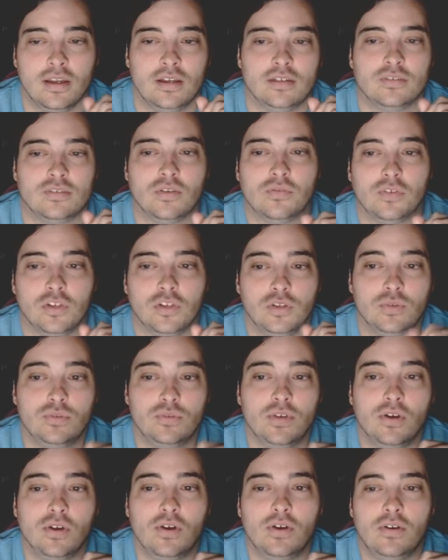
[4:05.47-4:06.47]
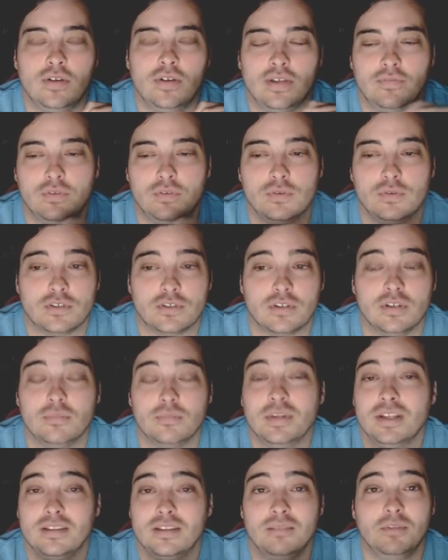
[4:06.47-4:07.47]
So for Utah, if you were just going to
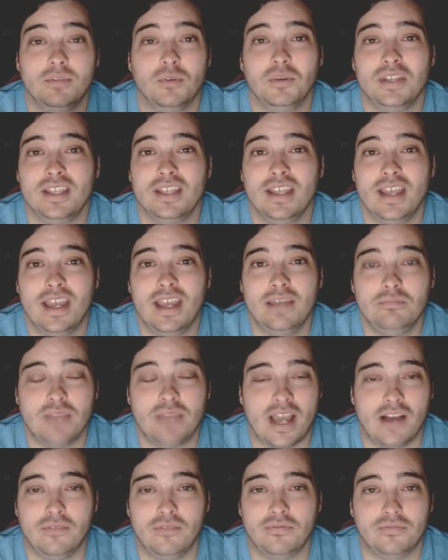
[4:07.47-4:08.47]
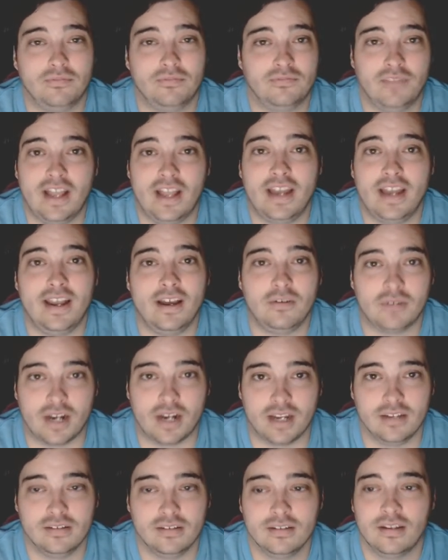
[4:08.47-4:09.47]
pick them to win the game out flat out
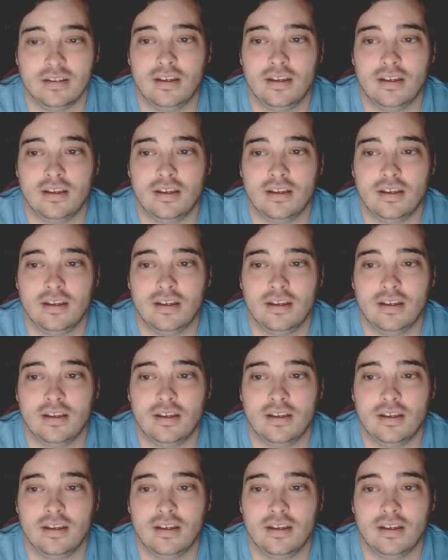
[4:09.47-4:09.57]
right,